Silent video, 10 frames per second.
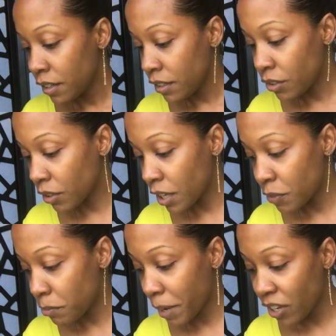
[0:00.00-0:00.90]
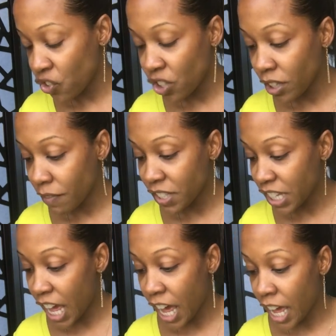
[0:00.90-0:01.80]
You know, love is patient, love is
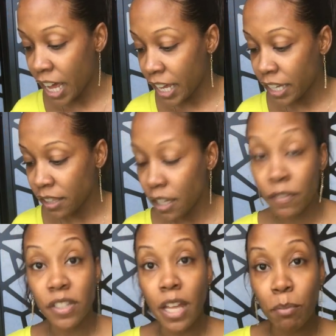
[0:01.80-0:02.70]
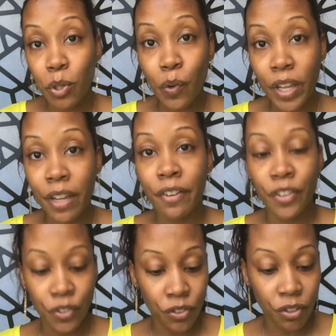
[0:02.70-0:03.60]
kind, and love does not put on
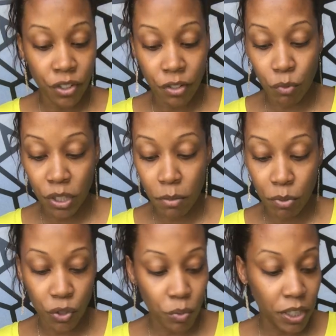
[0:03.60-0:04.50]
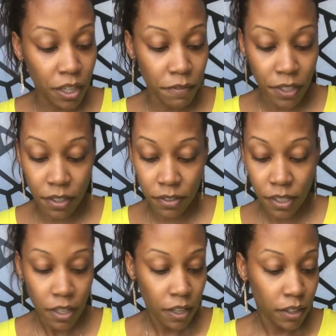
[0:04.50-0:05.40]
airs. You're starting to really embrace what love is.
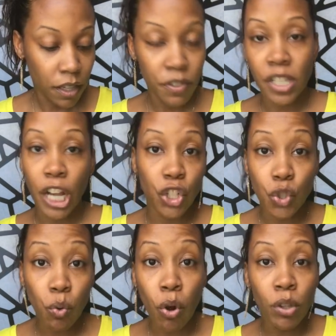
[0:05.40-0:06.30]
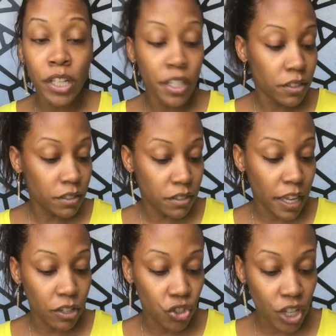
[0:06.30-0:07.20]
Love is not controlling, it is
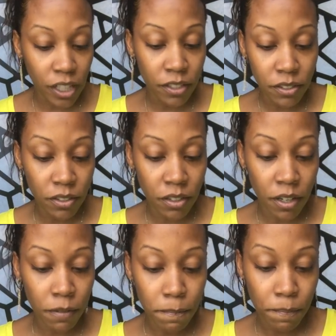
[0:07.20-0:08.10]
not jealous, you know?